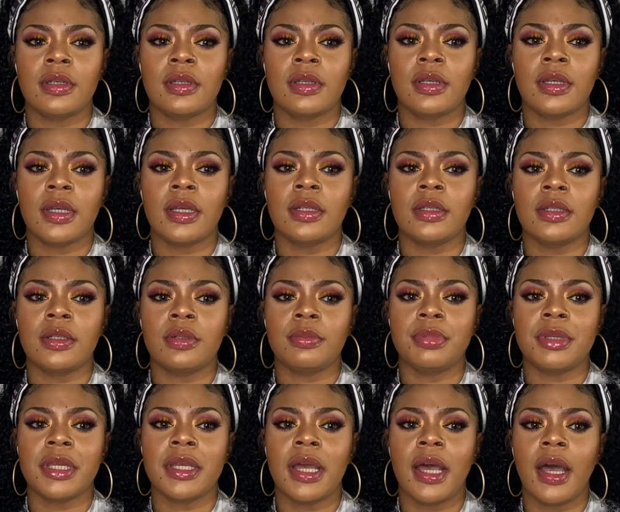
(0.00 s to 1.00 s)
a little
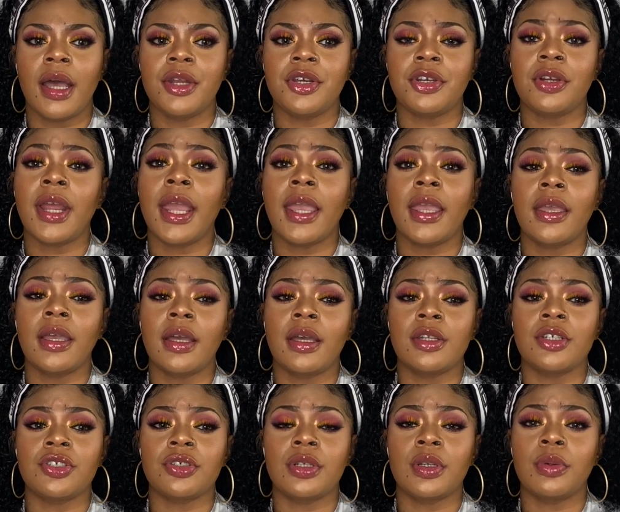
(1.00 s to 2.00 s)
bit under
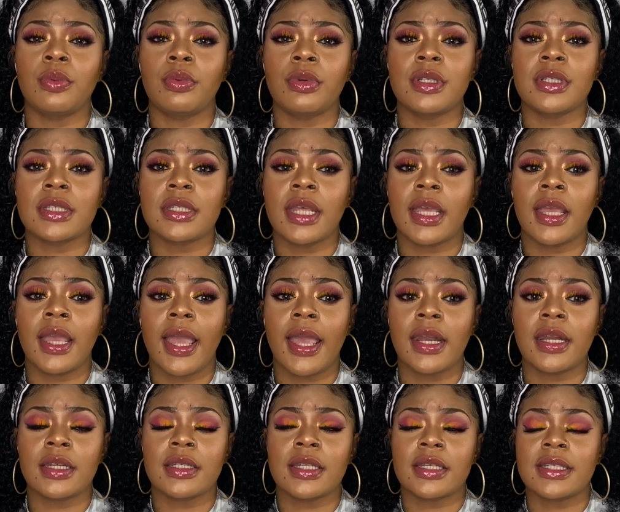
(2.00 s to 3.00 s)
$800 once they
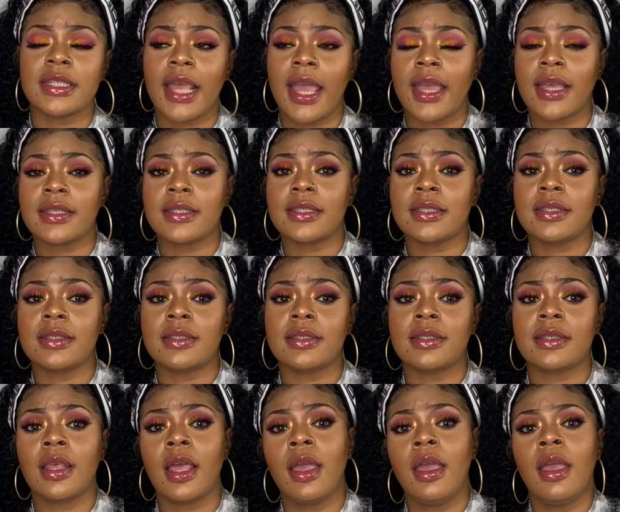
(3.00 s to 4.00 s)
added the
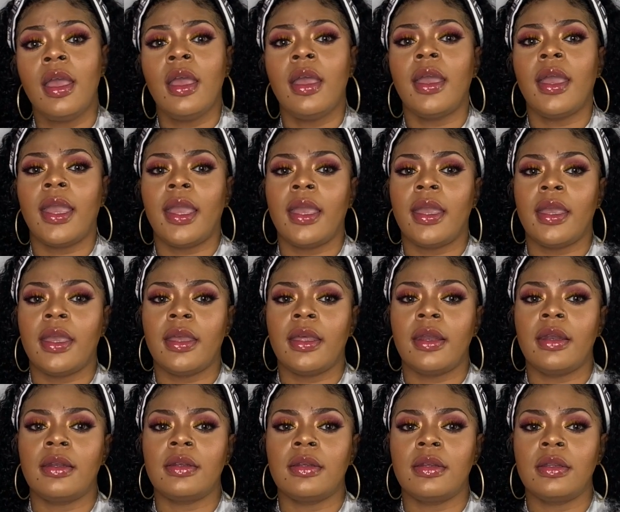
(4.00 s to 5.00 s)
taxes
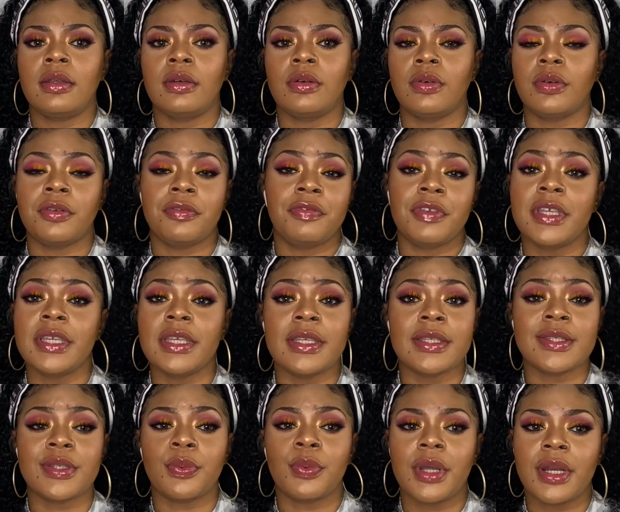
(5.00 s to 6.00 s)
or
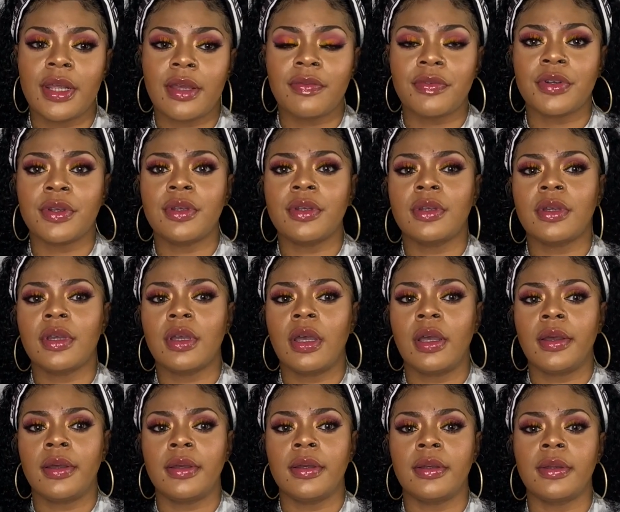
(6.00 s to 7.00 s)
fees or whatever.
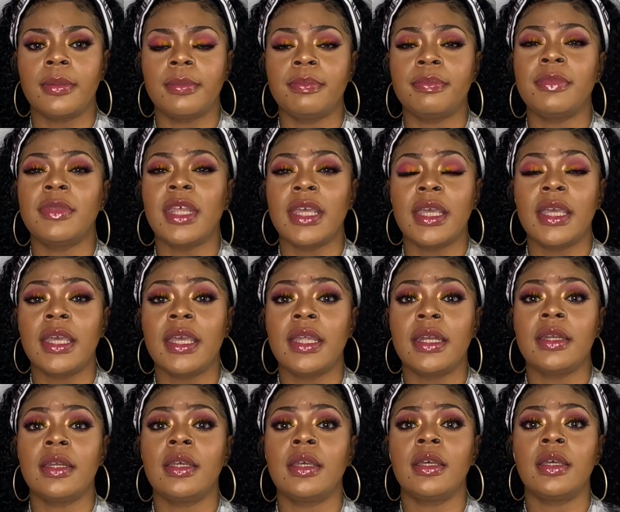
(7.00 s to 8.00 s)

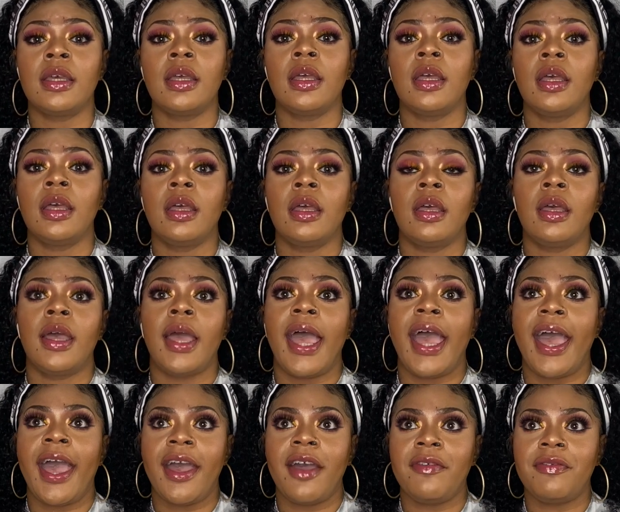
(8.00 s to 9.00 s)
Then
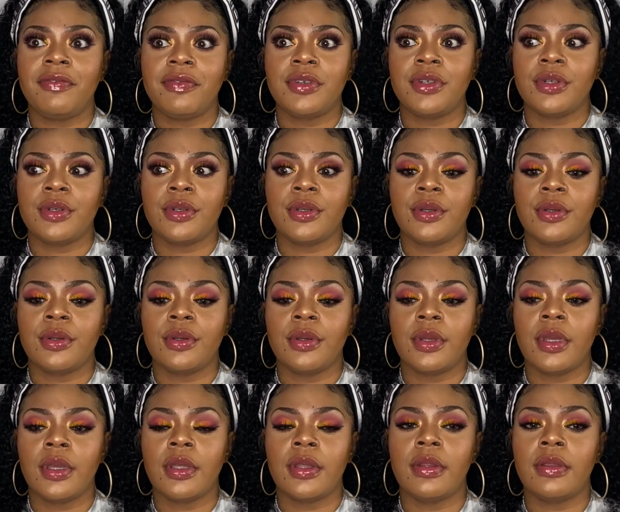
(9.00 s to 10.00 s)
after
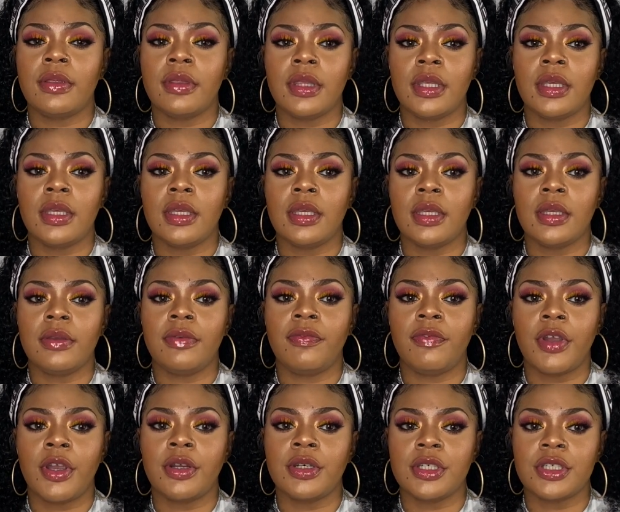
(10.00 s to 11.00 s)
the
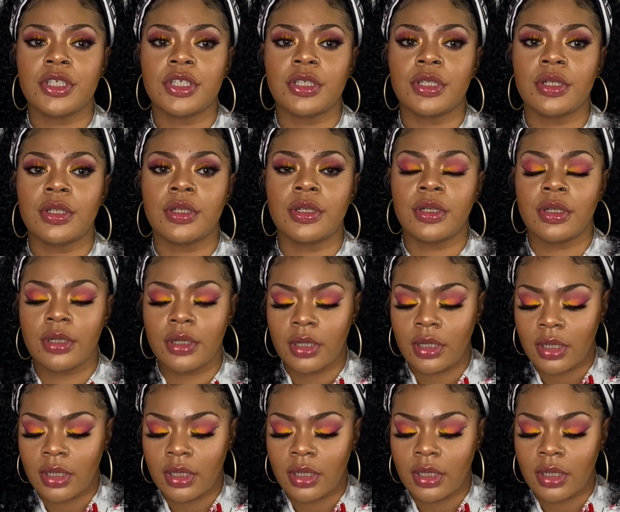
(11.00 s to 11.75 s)
furniture,